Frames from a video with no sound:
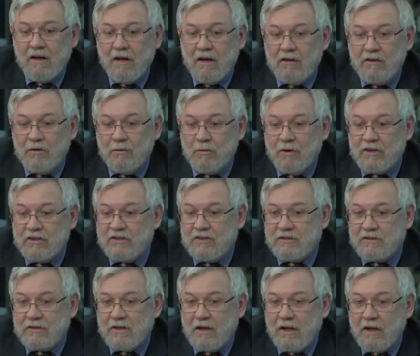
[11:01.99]
uh, U
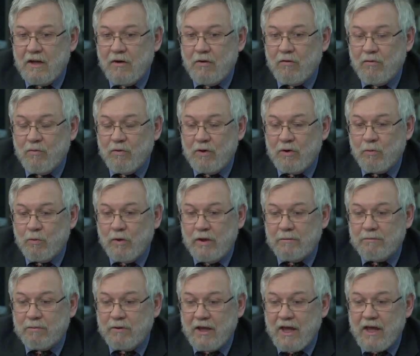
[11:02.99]
S uh, winter
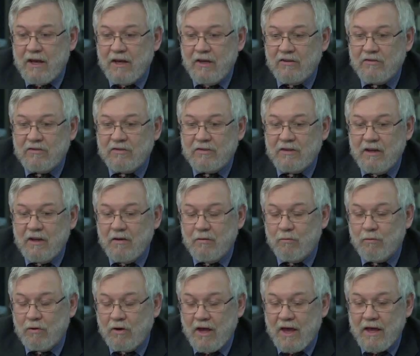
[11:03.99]
wheat plantings uh,
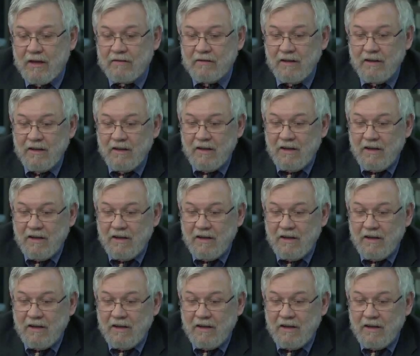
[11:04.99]
were at.